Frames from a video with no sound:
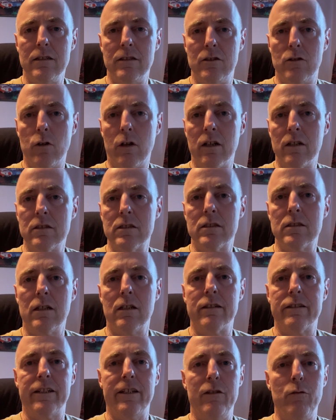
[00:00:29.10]
drug
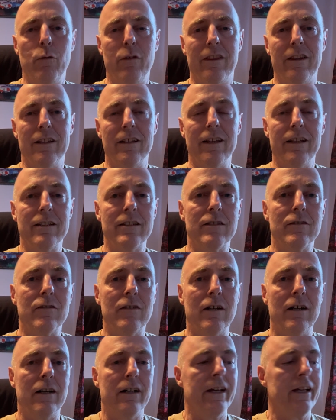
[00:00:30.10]
starting with the letter
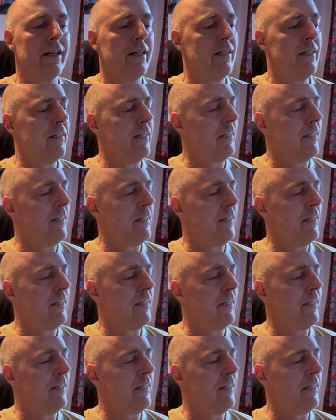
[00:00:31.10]
I.